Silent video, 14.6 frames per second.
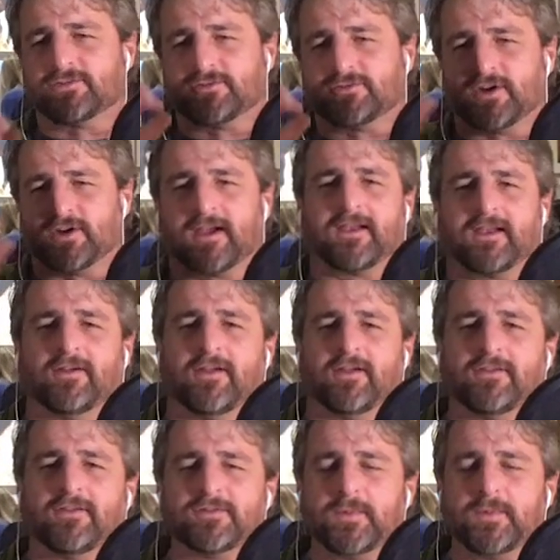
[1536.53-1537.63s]
track down
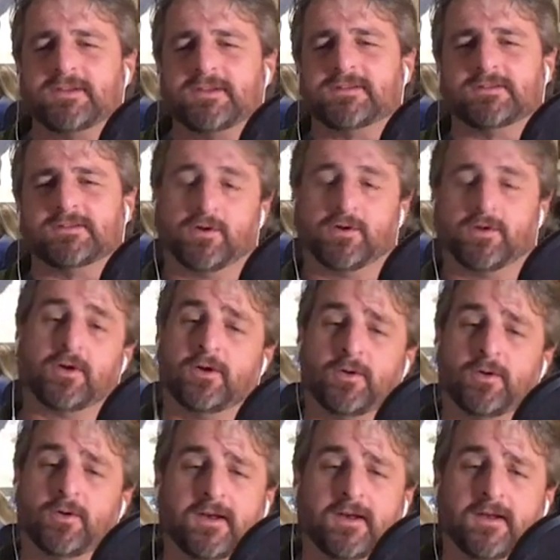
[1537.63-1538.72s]
other species? Or do you
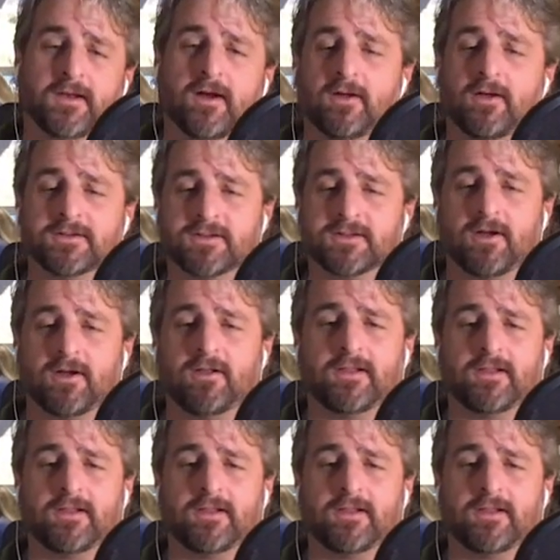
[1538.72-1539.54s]
do any at all? Is it all